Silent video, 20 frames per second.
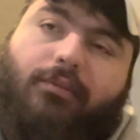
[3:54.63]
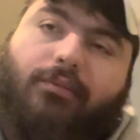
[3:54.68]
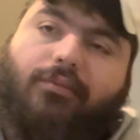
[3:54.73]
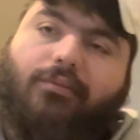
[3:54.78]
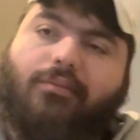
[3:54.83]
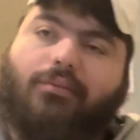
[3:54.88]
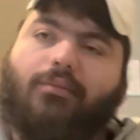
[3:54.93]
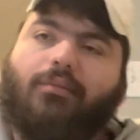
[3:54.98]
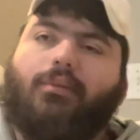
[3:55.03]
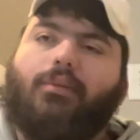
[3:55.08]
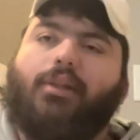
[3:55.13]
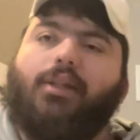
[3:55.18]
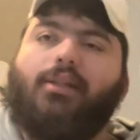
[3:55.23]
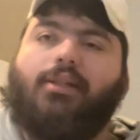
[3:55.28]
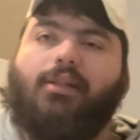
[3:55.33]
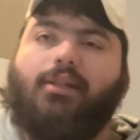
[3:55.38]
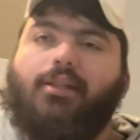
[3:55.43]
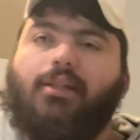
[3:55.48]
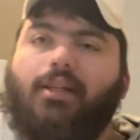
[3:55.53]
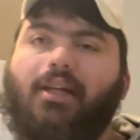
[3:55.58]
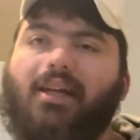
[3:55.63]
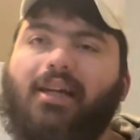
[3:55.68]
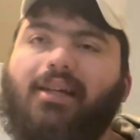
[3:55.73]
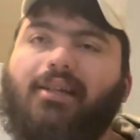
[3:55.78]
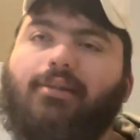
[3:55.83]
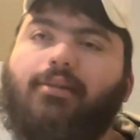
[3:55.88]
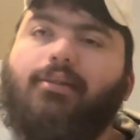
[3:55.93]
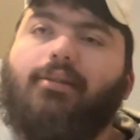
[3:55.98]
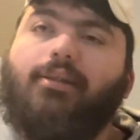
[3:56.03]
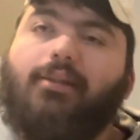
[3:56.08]
Yeah, I made this is
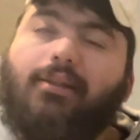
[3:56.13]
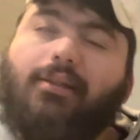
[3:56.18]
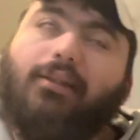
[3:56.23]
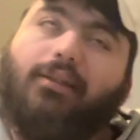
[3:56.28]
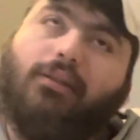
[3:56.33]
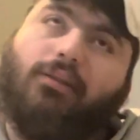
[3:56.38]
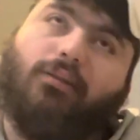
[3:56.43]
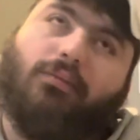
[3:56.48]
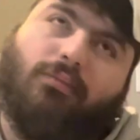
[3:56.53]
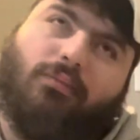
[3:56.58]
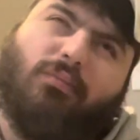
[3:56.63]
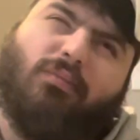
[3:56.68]
crazy. Every day now.